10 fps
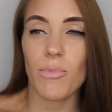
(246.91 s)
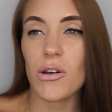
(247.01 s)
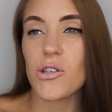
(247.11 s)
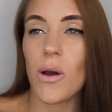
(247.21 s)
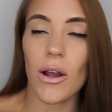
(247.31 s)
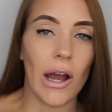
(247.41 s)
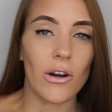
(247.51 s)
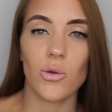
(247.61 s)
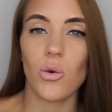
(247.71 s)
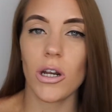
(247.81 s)

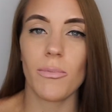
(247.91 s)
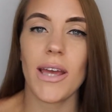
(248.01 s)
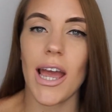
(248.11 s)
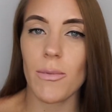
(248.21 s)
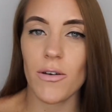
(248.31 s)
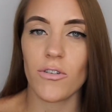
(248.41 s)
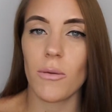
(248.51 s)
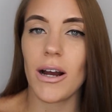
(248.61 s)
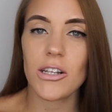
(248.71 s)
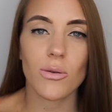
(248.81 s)
Post-workout you want to be aiming for
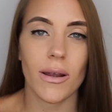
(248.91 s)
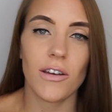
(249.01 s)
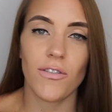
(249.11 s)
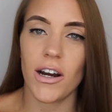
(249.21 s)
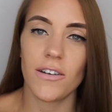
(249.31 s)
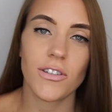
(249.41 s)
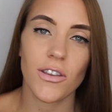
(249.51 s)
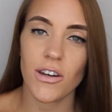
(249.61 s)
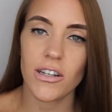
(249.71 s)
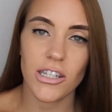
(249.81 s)
about 25 to
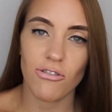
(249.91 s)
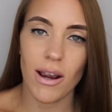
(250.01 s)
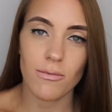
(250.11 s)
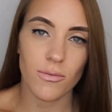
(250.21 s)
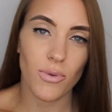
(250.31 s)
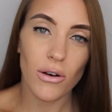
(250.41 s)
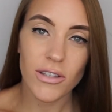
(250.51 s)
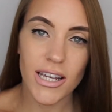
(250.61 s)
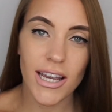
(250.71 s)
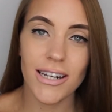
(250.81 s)
30 grams of
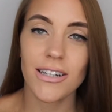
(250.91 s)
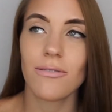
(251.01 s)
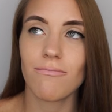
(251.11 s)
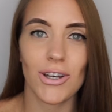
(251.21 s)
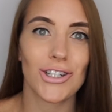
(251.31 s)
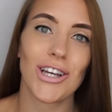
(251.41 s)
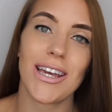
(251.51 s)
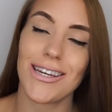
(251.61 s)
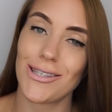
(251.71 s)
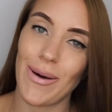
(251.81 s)
protein. A
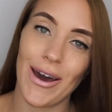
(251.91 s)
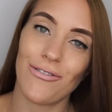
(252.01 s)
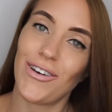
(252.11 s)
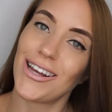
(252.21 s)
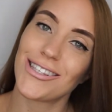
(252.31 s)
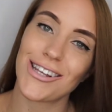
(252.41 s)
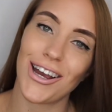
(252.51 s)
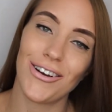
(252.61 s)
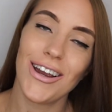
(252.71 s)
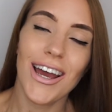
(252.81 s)
shake is perfect.
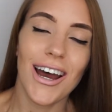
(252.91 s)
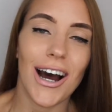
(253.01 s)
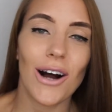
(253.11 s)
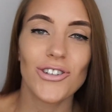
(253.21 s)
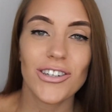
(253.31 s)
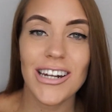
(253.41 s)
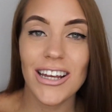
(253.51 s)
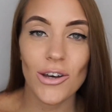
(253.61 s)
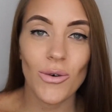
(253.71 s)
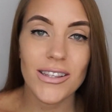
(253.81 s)
So I'll just
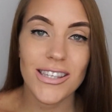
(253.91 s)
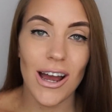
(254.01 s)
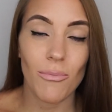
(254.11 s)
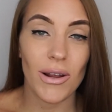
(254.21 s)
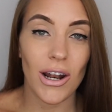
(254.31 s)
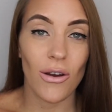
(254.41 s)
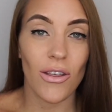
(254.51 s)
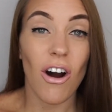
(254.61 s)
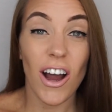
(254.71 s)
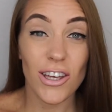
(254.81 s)
link the one down below
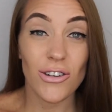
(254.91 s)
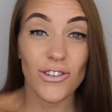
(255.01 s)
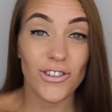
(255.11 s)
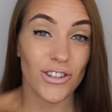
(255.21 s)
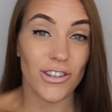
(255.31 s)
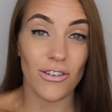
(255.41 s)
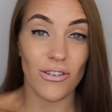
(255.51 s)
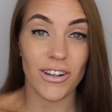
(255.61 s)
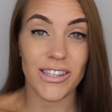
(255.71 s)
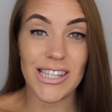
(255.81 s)
that I use just so
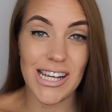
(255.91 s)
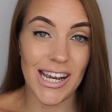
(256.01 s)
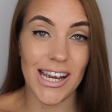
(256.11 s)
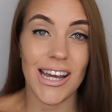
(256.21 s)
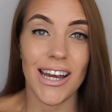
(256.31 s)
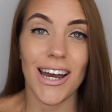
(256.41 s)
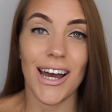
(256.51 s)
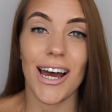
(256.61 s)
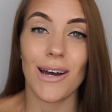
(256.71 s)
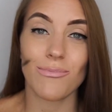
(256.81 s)
you can see,
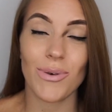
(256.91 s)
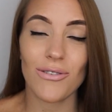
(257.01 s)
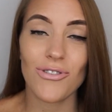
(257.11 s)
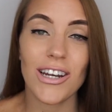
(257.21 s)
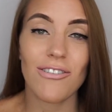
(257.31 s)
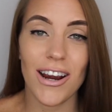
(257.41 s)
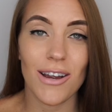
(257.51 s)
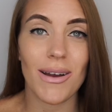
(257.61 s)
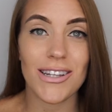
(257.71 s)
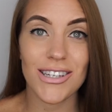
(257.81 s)
but I really
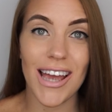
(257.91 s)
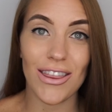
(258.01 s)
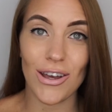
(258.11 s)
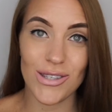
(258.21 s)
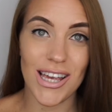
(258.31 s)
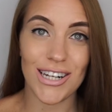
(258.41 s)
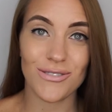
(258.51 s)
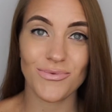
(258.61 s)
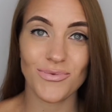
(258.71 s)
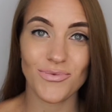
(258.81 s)
recommend getting those in.